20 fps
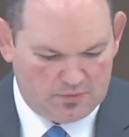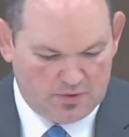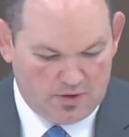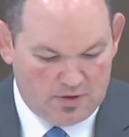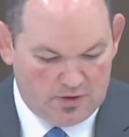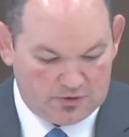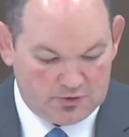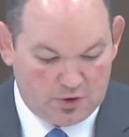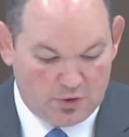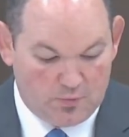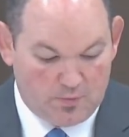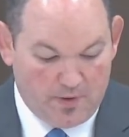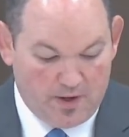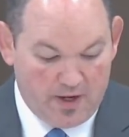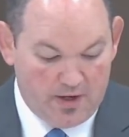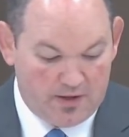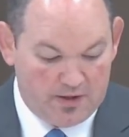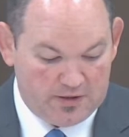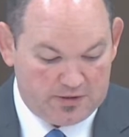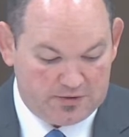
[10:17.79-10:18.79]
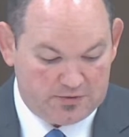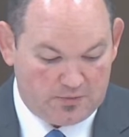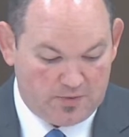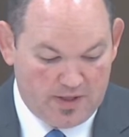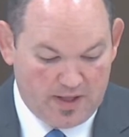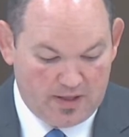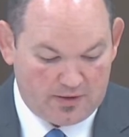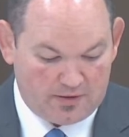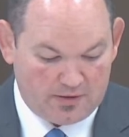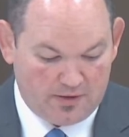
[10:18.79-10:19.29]
Will also perish
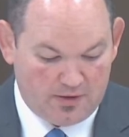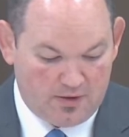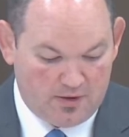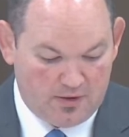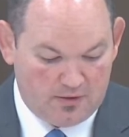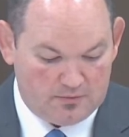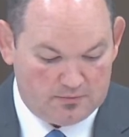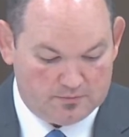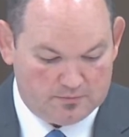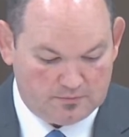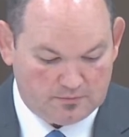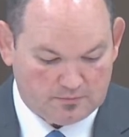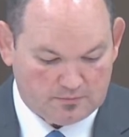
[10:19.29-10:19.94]
without the law.